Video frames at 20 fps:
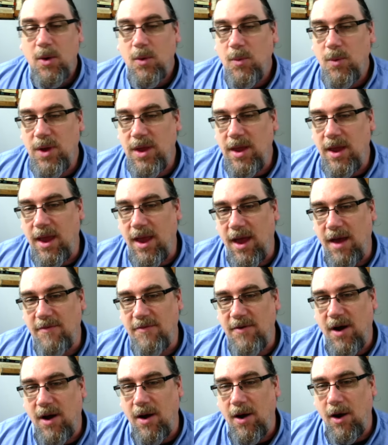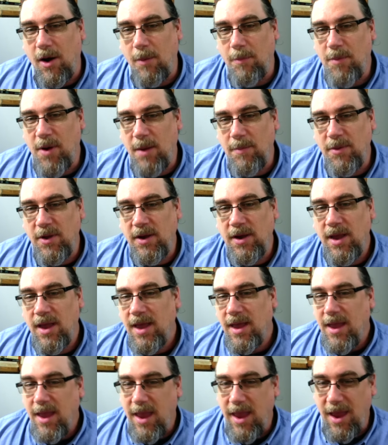We have our public
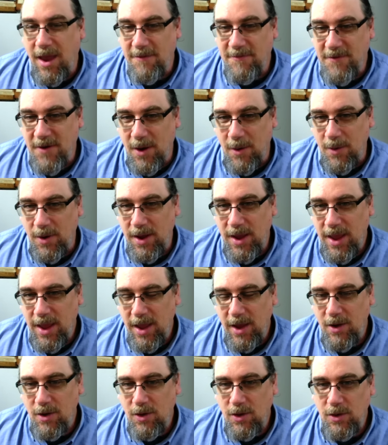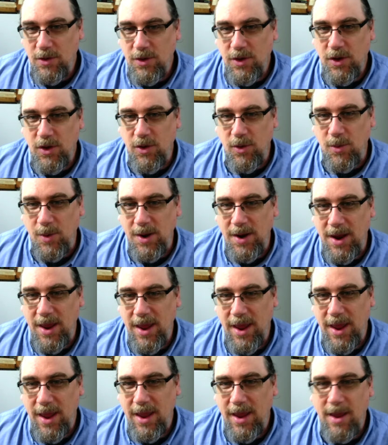Half Hour Hegel Q and
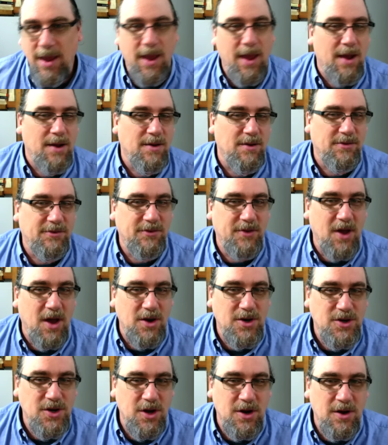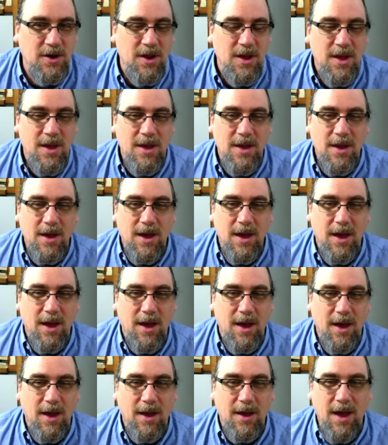A and discussion
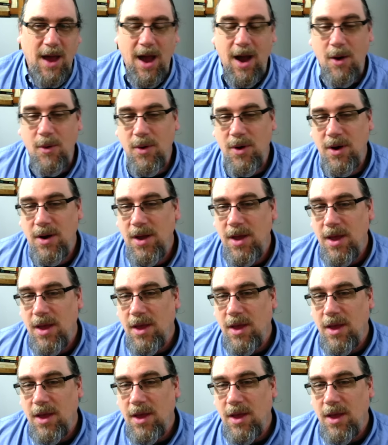Uh, hour.